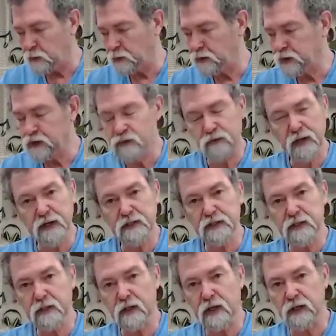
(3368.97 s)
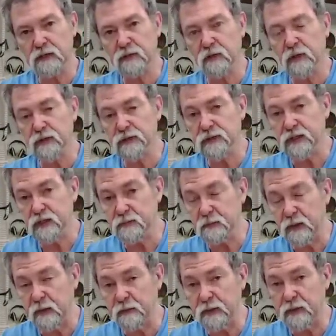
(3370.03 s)
put these tracks in, I drill a
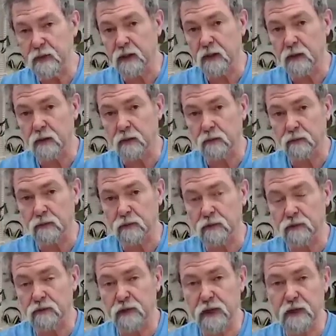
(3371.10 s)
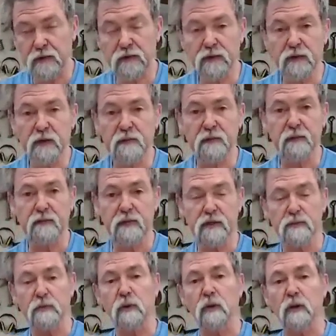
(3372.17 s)
6mm hole through the track instead of having
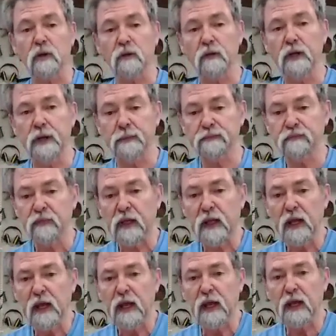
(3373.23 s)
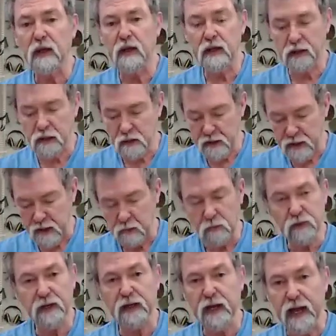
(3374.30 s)
the small hole there, and I go down
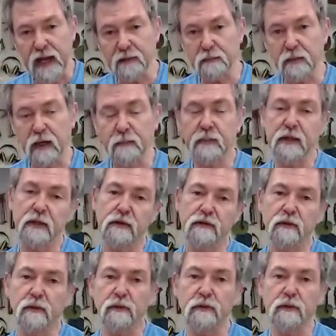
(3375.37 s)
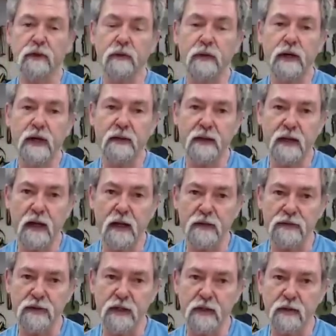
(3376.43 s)
with an 8mm drill to create the
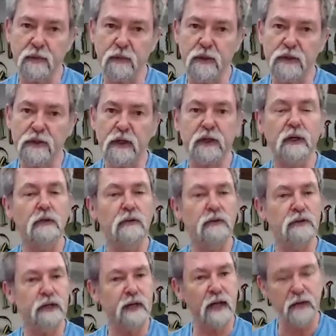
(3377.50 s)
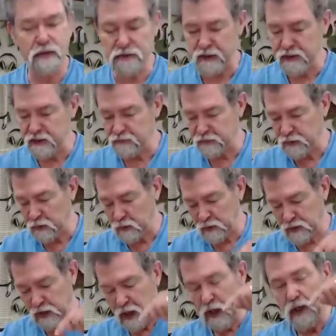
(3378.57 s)
countersink. The reason I don't use a countersink is
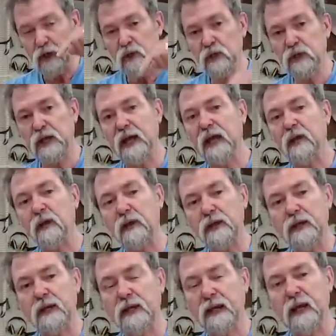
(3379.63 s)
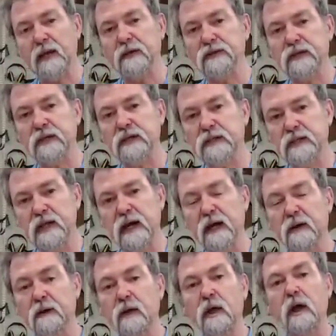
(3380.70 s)
because you cannot get a countersink
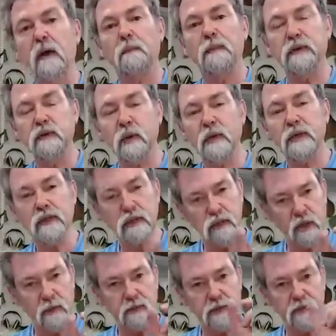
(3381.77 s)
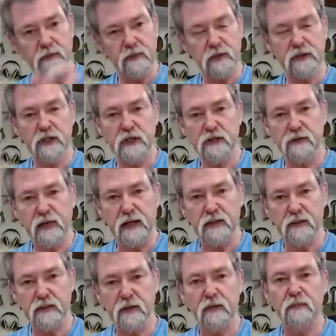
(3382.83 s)
down between the tops of the
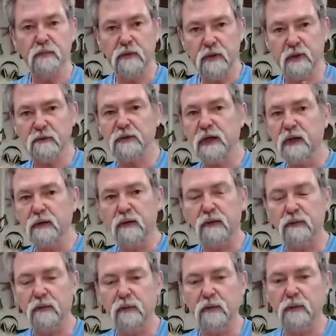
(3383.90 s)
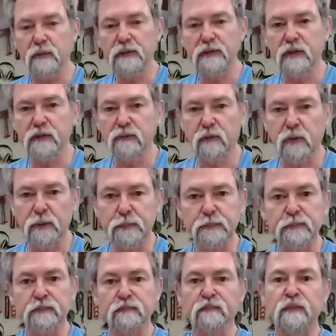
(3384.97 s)
T-track. So I've done it all the research for you.
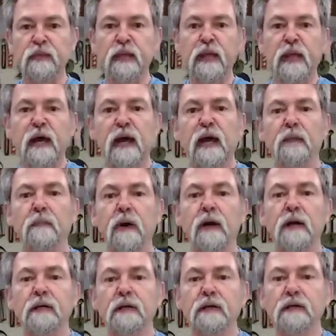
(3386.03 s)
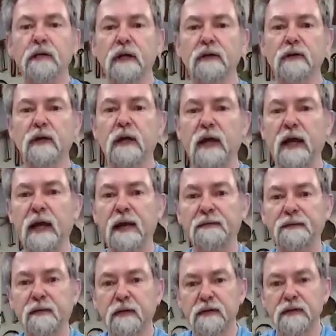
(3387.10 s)
Brian, can go to
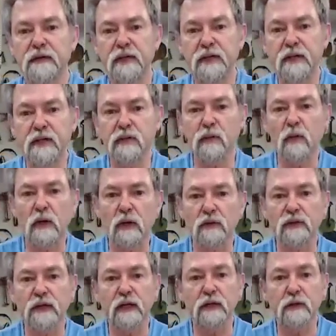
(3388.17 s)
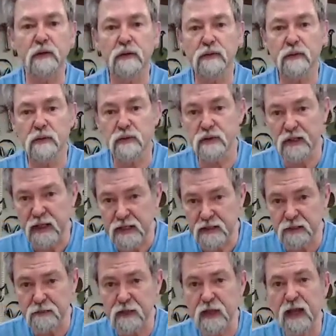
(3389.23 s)
Häfele in Sydney as well to get Euro screws?
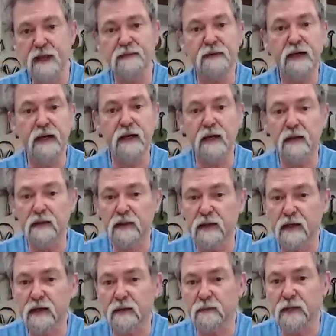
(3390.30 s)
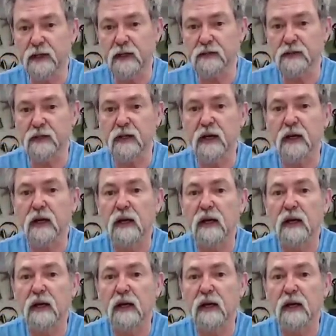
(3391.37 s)
Yes, Häfele, I think they pronounce it.